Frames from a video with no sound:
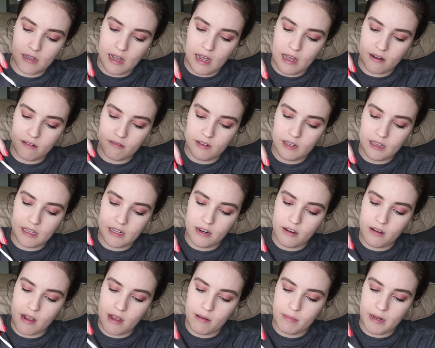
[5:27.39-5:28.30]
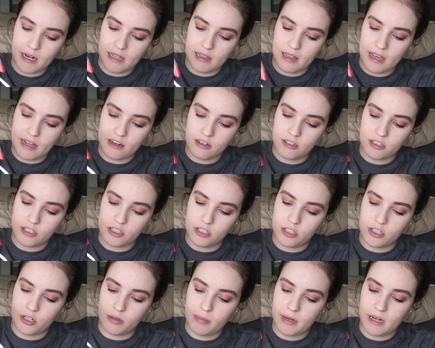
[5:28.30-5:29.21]
I don't really know how many layers
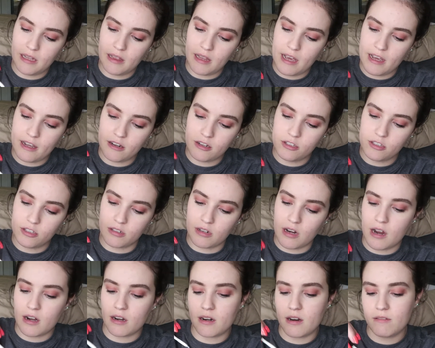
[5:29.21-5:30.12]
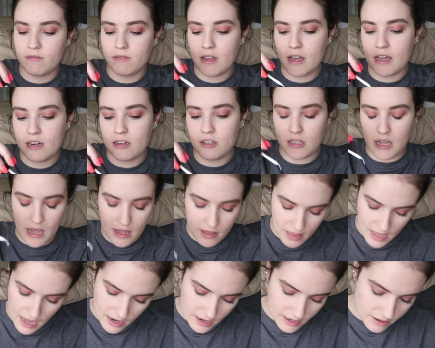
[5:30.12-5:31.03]
is too many layers or not enough layers.
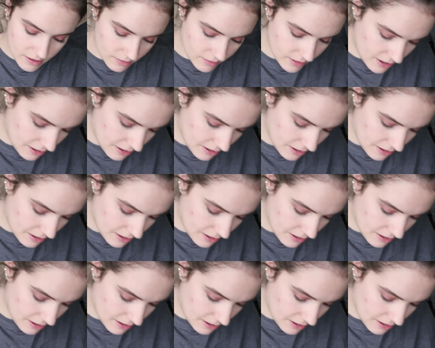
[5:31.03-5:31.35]
That I don't